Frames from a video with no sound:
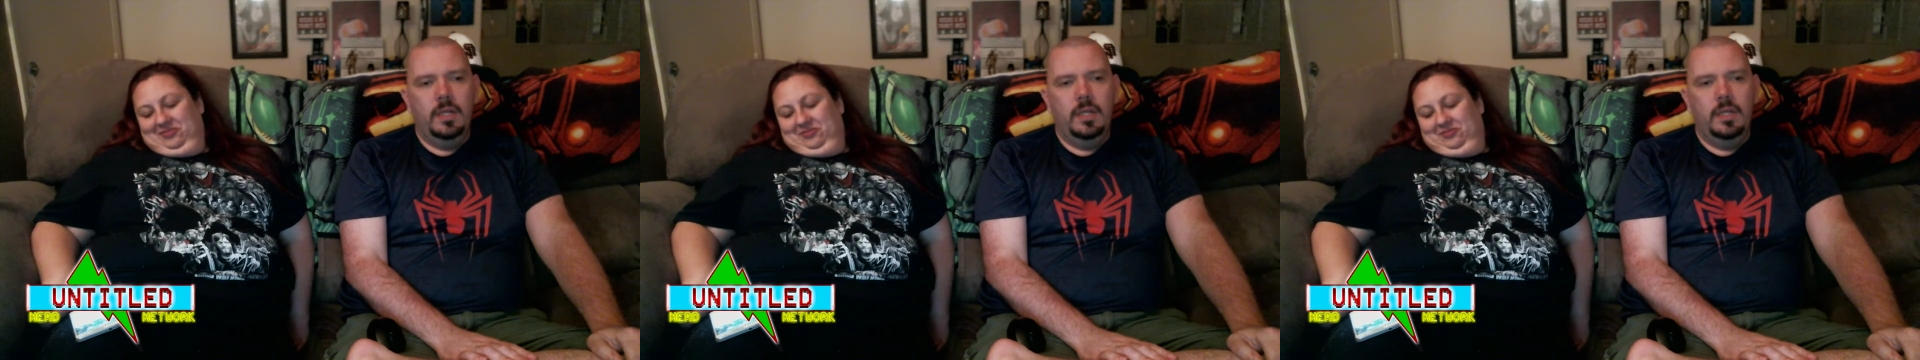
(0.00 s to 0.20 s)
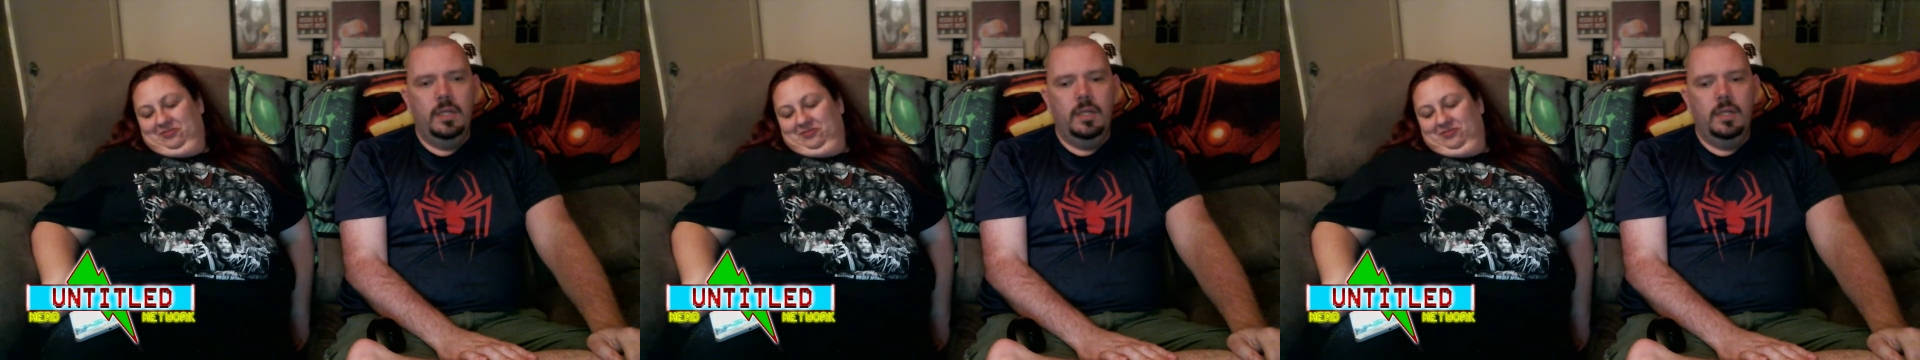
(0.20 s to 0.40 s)

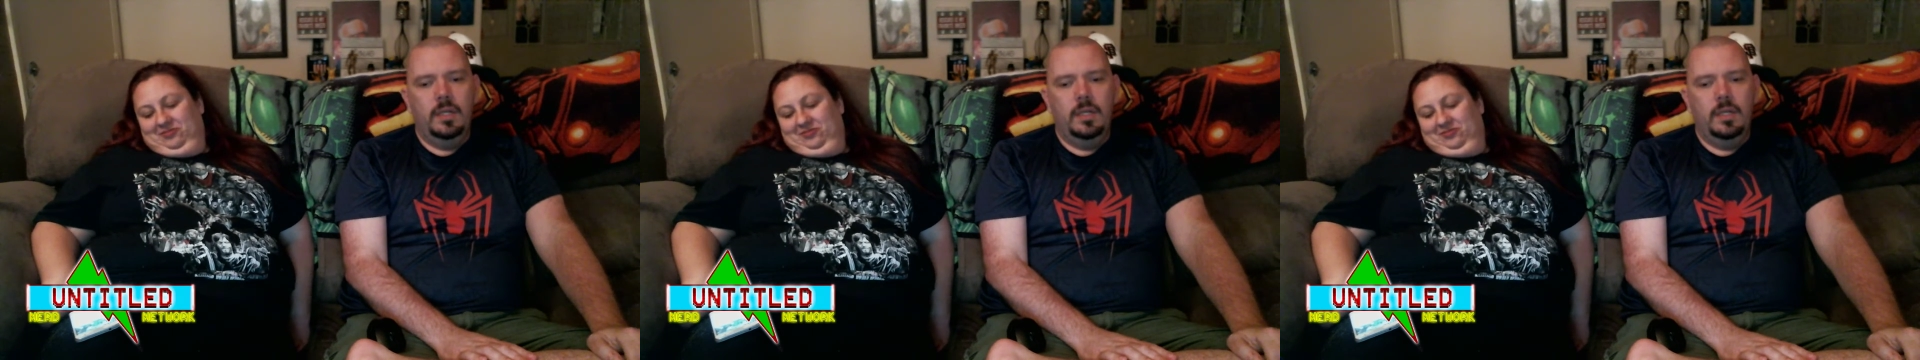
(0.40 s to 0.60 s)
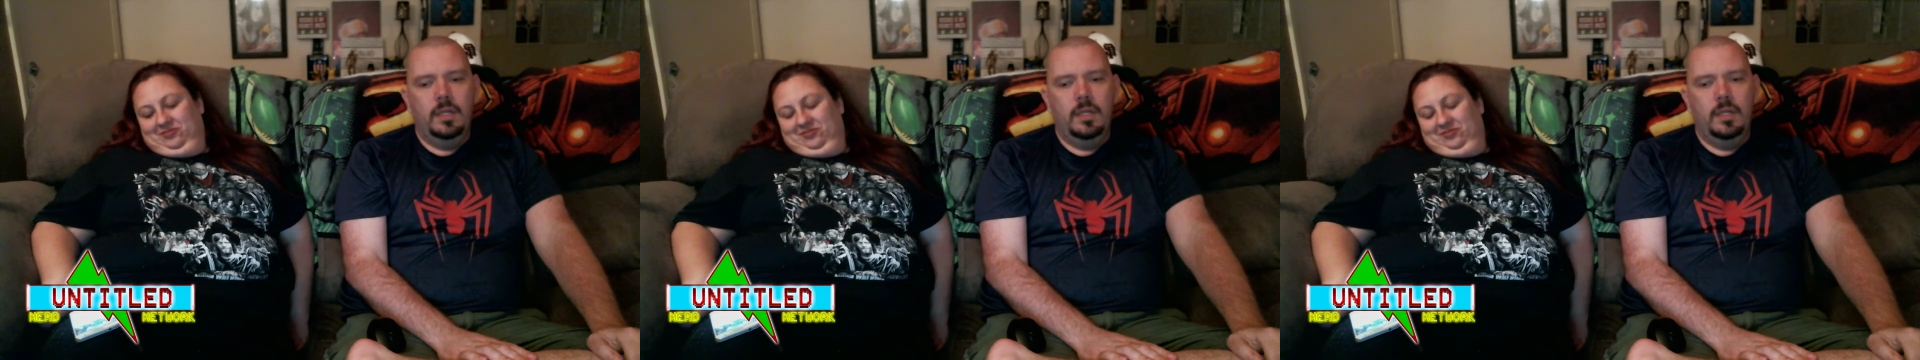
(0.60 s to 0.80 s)

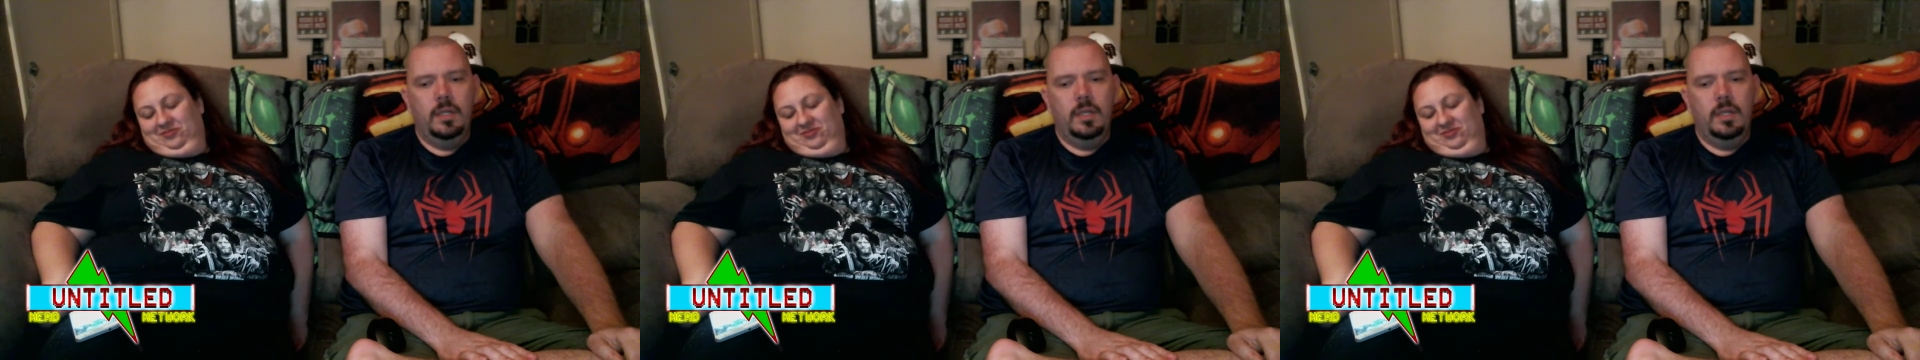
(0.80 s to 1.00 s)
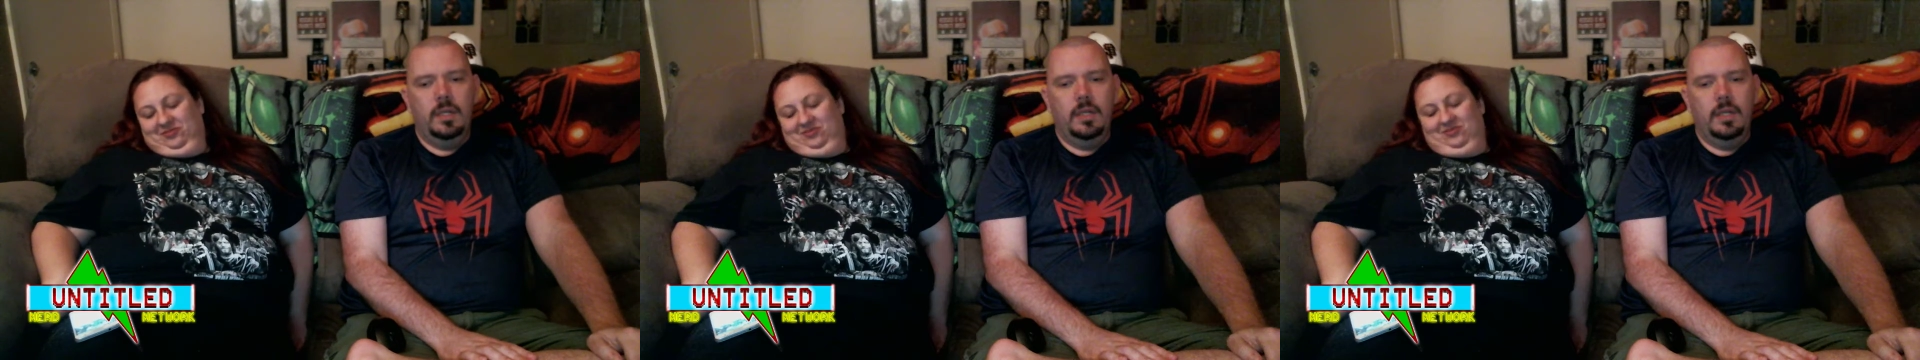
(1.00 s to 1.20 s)

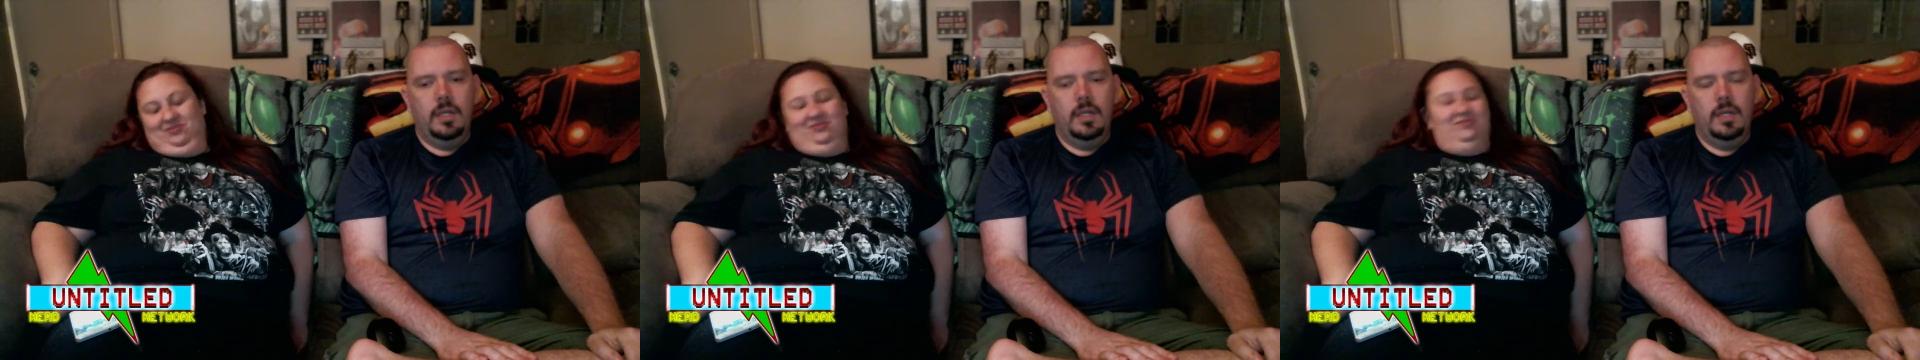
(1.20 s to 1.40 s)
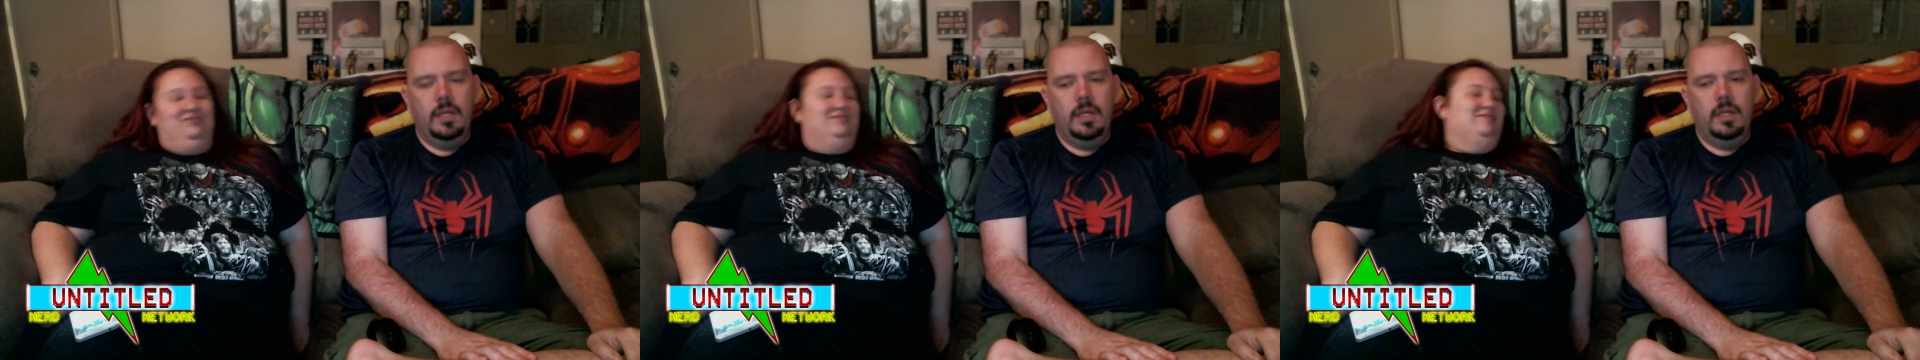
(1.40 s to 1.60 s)

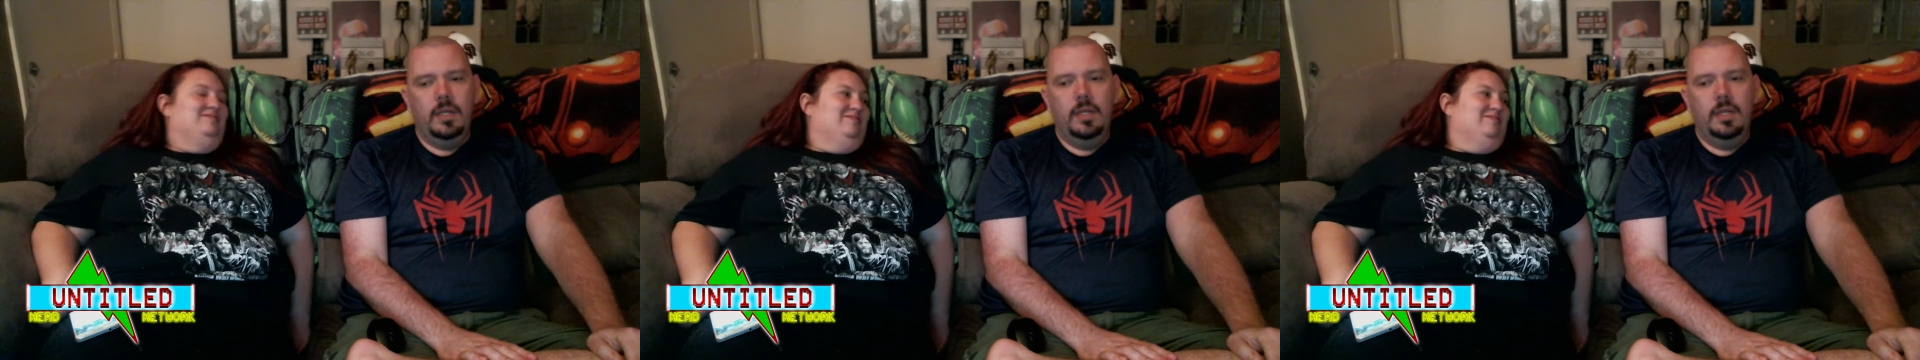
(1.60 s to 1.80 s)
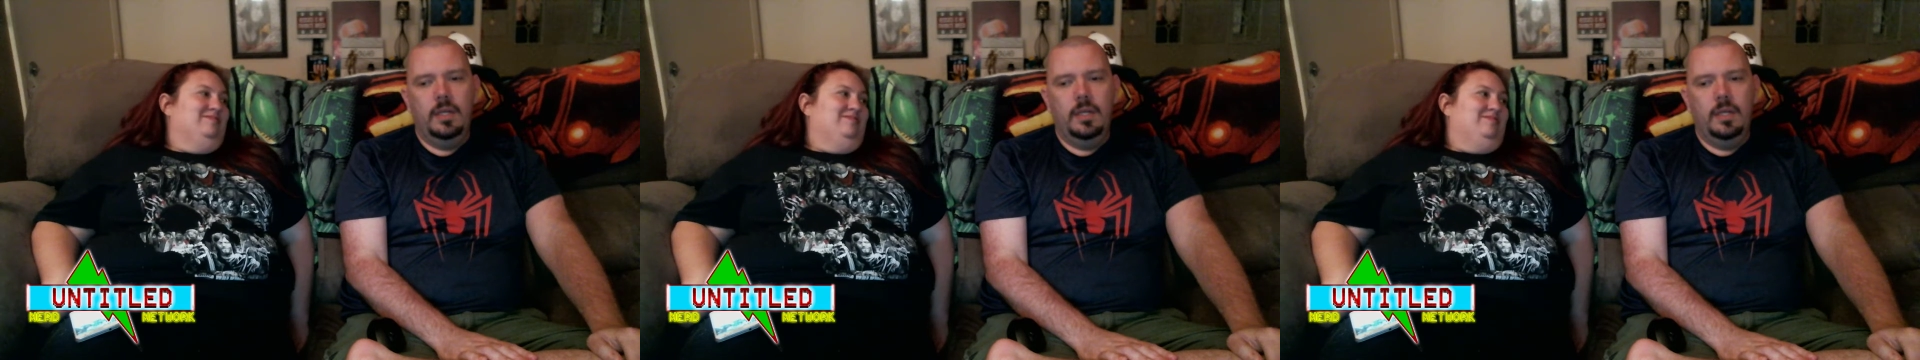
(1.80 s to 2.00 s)
Nobody speaks.